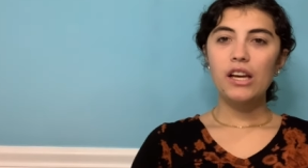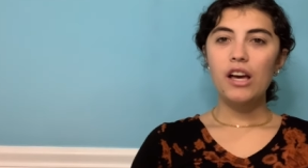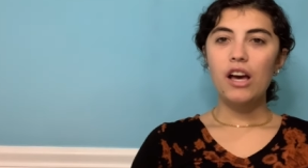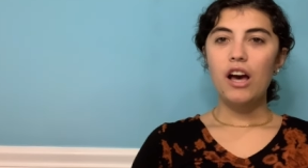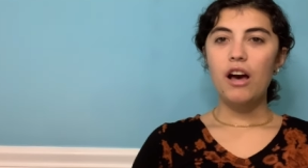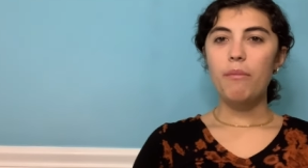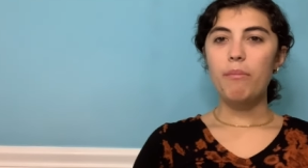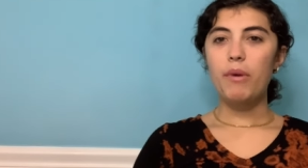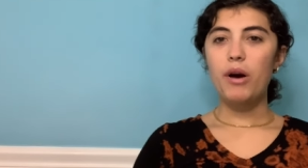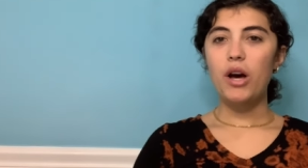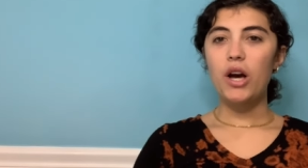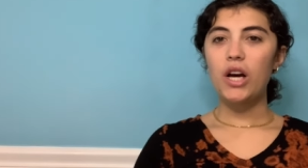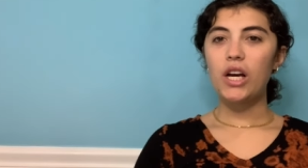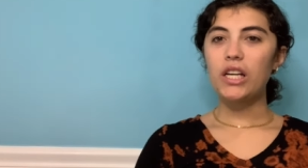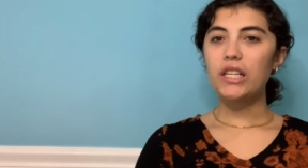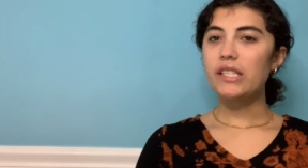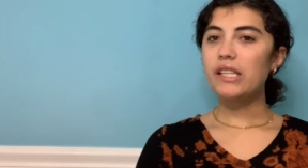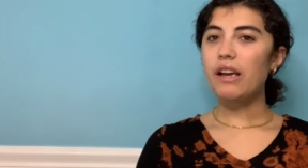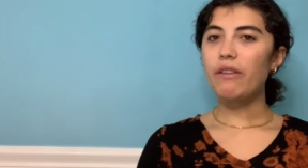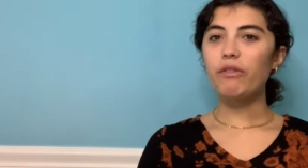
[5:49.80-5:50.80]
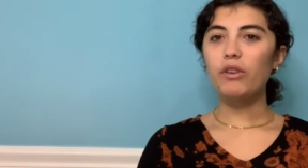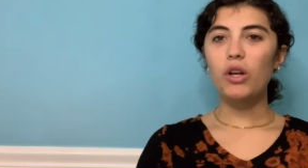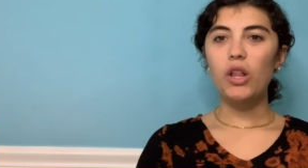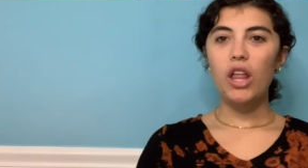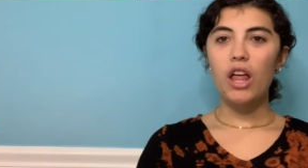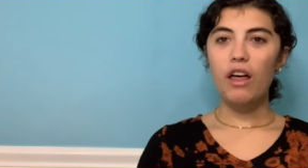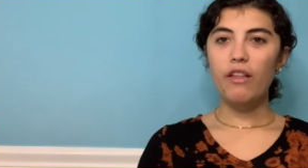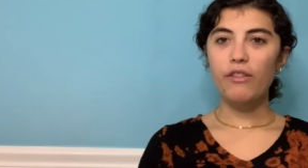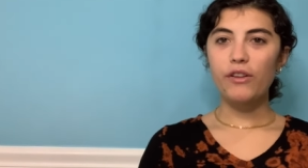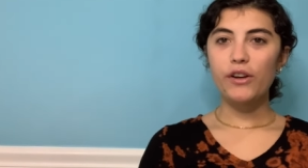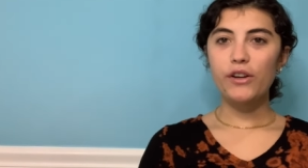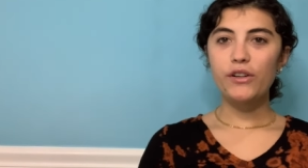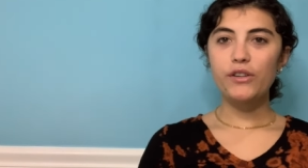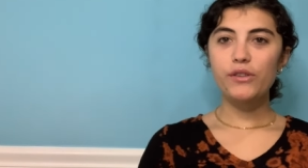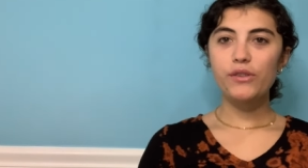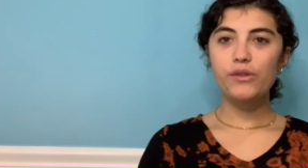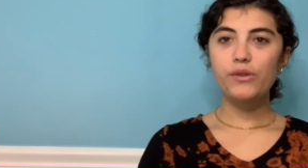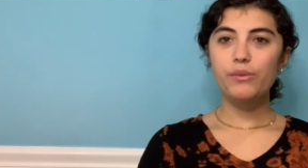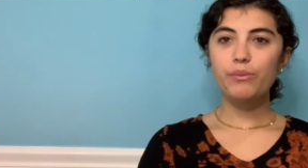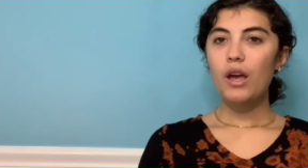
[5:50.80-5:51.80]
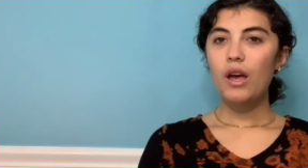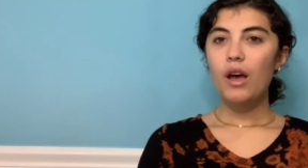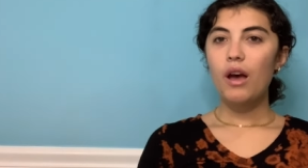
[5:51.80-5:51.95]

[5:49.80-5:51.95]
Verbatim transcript: among several others.